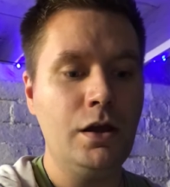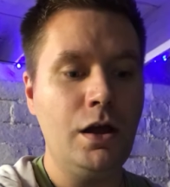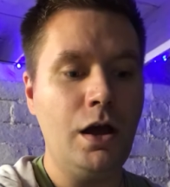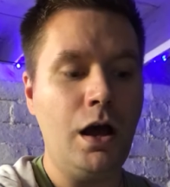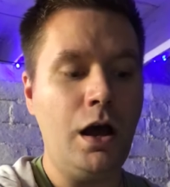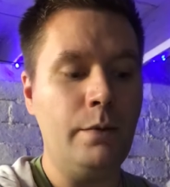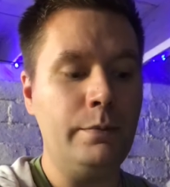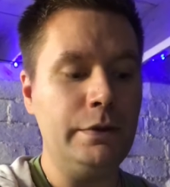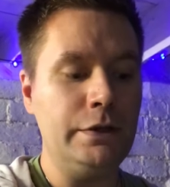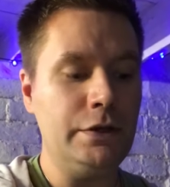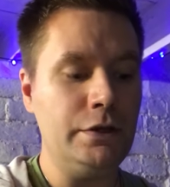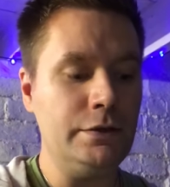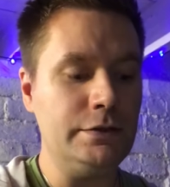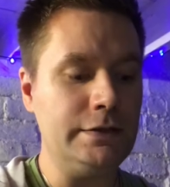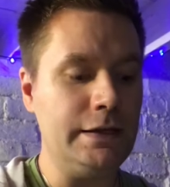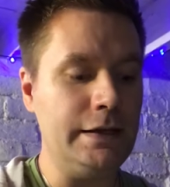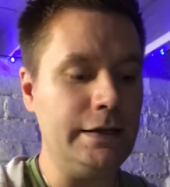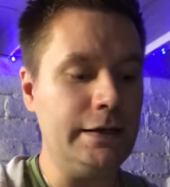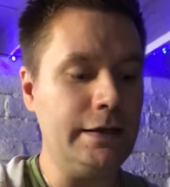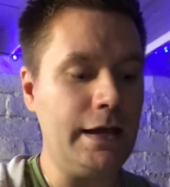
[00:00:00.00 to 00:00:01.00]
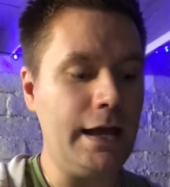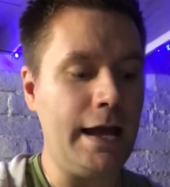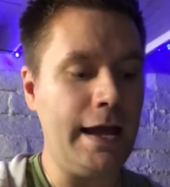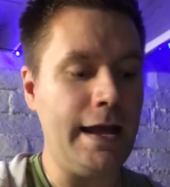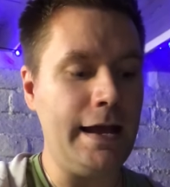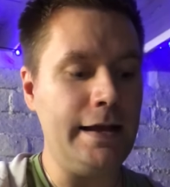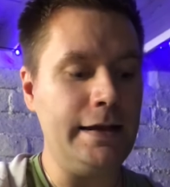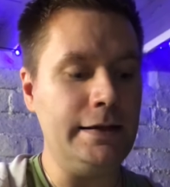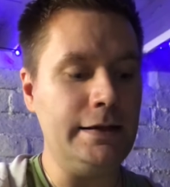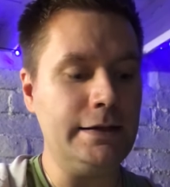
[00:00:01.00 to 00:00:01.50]
I'll be using
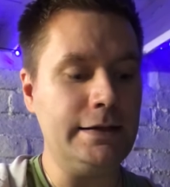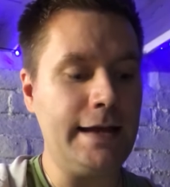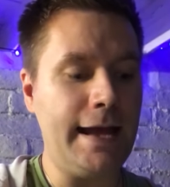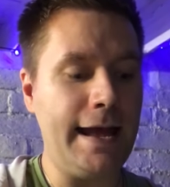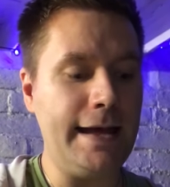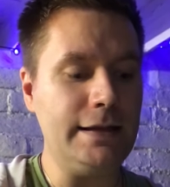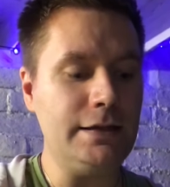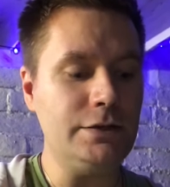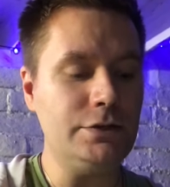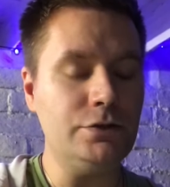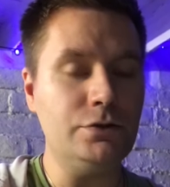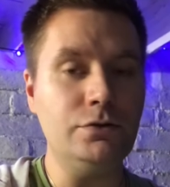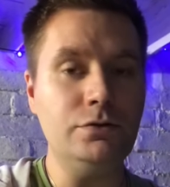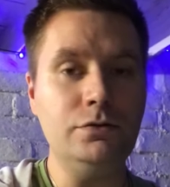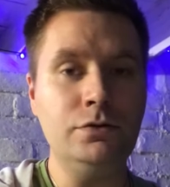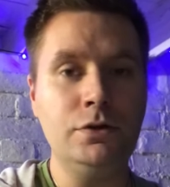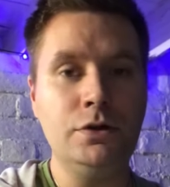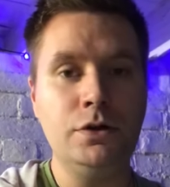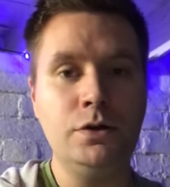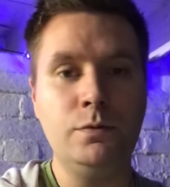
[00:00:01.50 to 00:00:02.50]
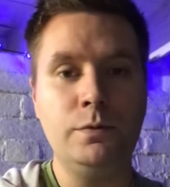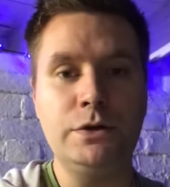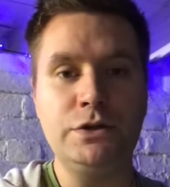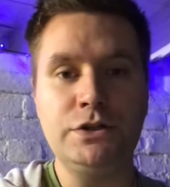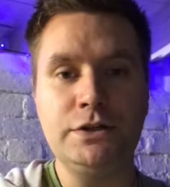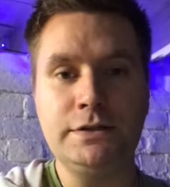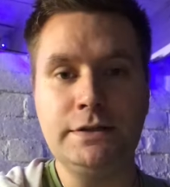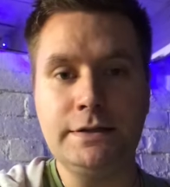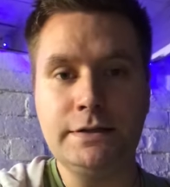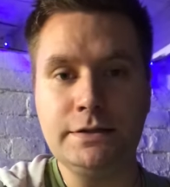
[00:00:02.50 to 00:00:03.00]
a candle, which
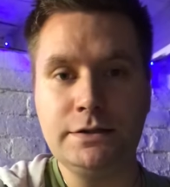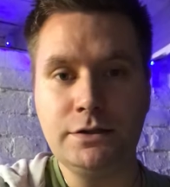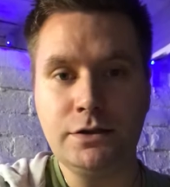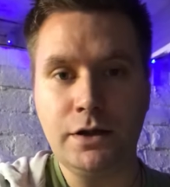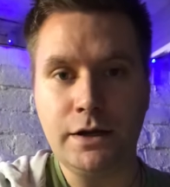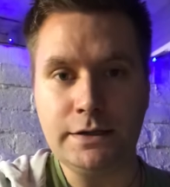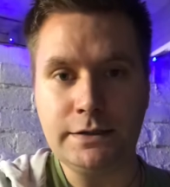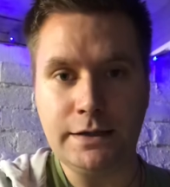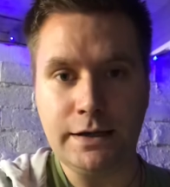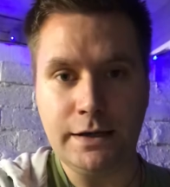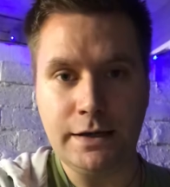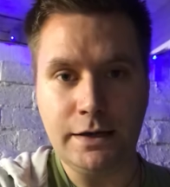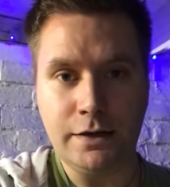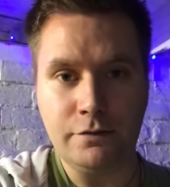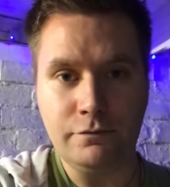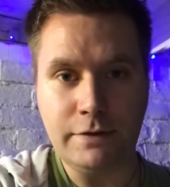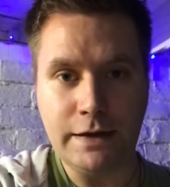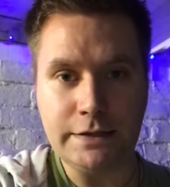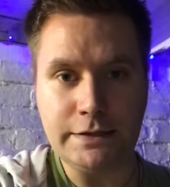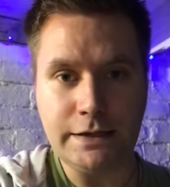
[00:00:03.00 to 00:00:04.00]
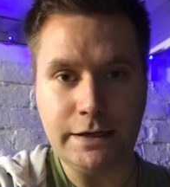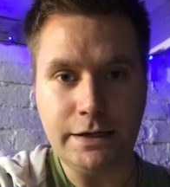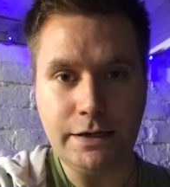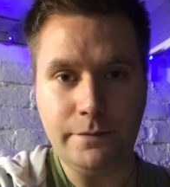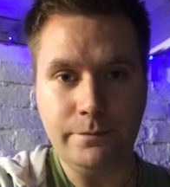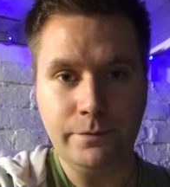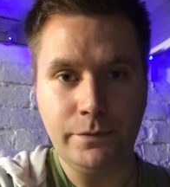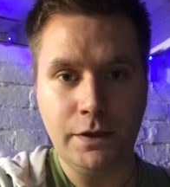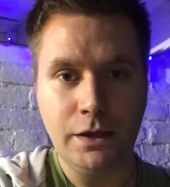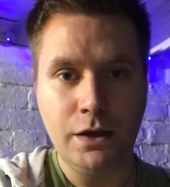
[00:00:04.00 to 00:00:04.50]
is inside here ready,
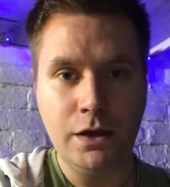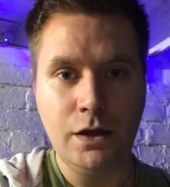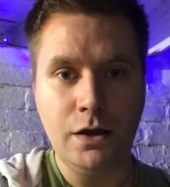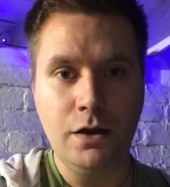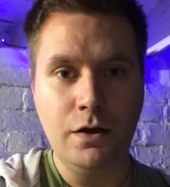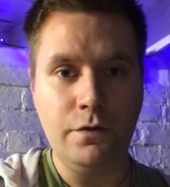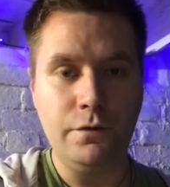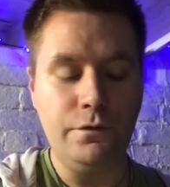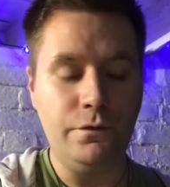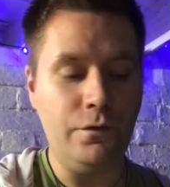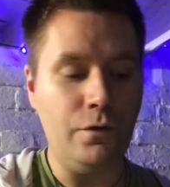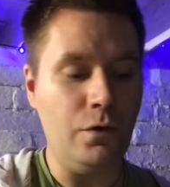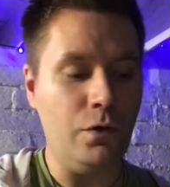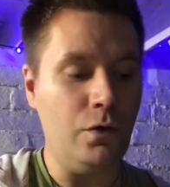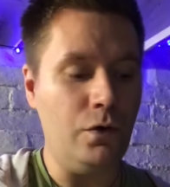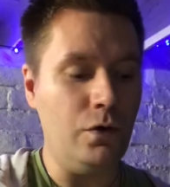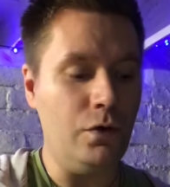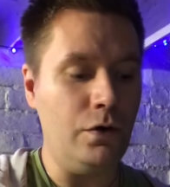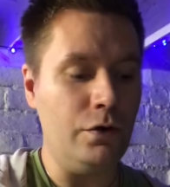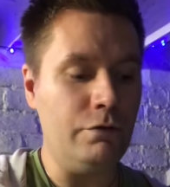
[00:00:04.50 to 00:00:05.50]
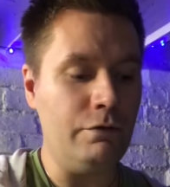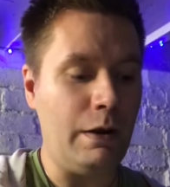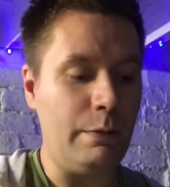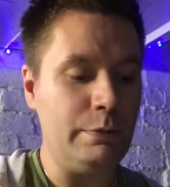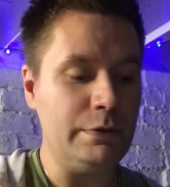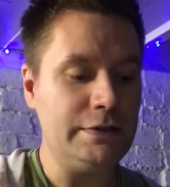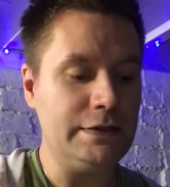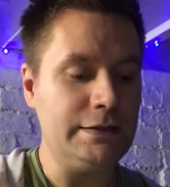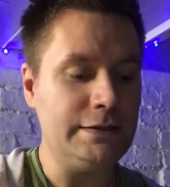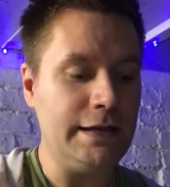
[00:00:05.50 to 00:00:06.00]
for the
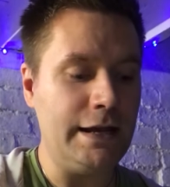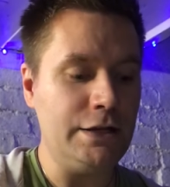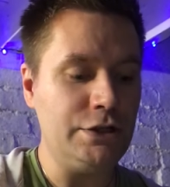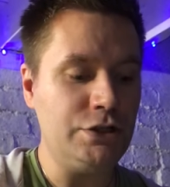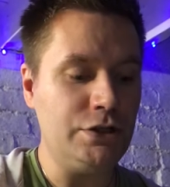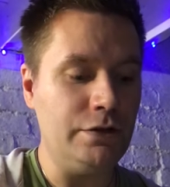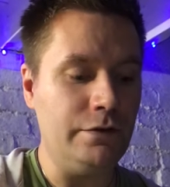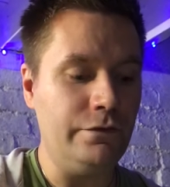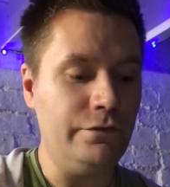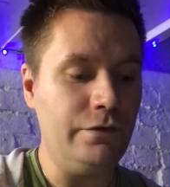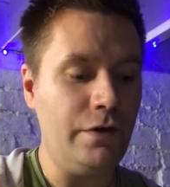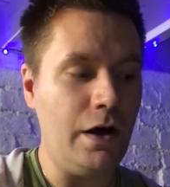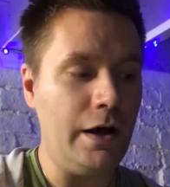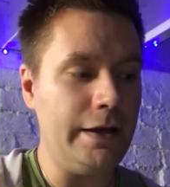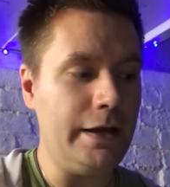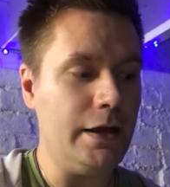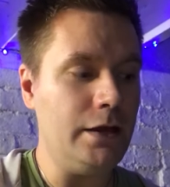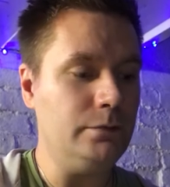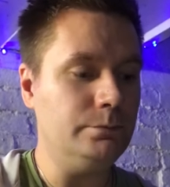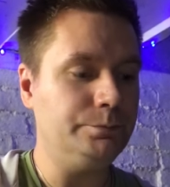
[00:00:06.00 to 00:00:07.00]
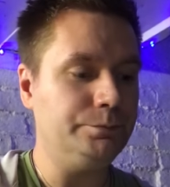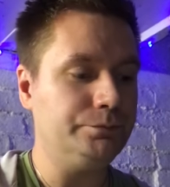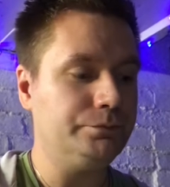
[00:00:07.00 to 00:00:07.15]
representation of fire.